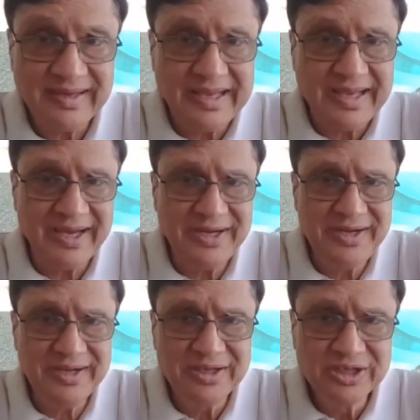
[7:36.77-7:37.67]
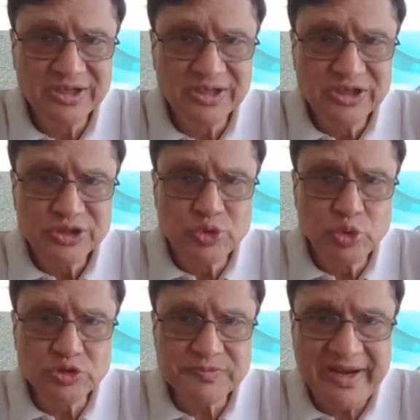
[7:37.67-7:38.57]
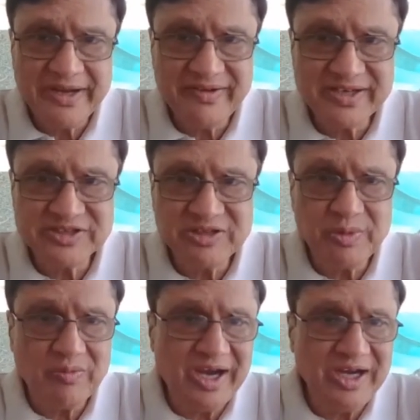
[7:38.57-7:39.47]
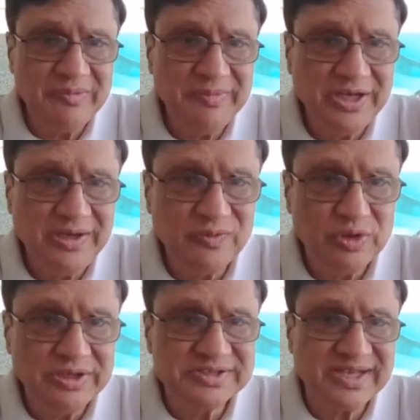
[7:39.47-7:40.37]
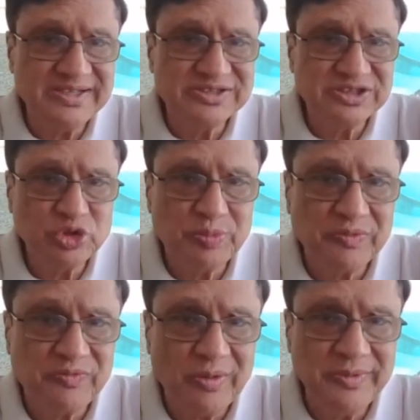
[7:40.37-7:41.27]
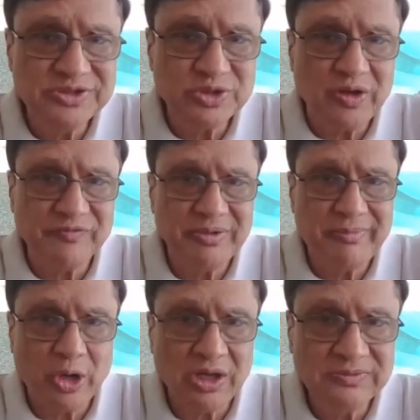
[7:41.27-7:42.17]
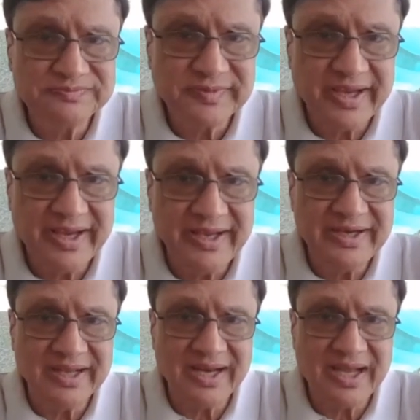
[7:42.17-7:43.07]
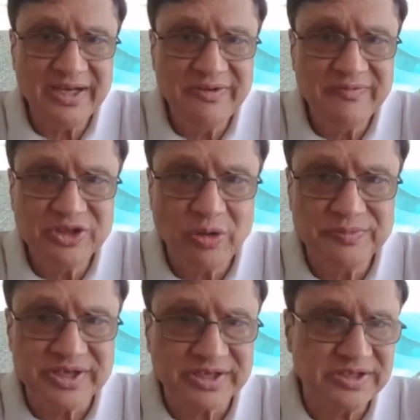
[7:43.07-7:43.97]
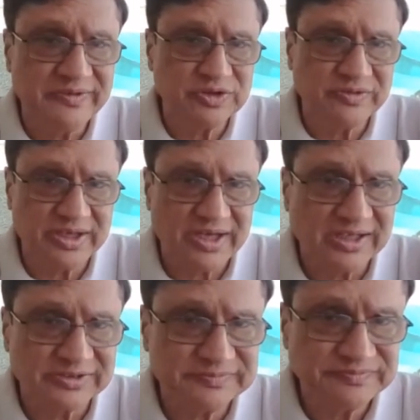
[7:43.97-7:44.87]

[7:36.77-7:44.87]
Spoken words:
and choose metrics and provide meaningful insights into performance of the model and align with the objectives of the task.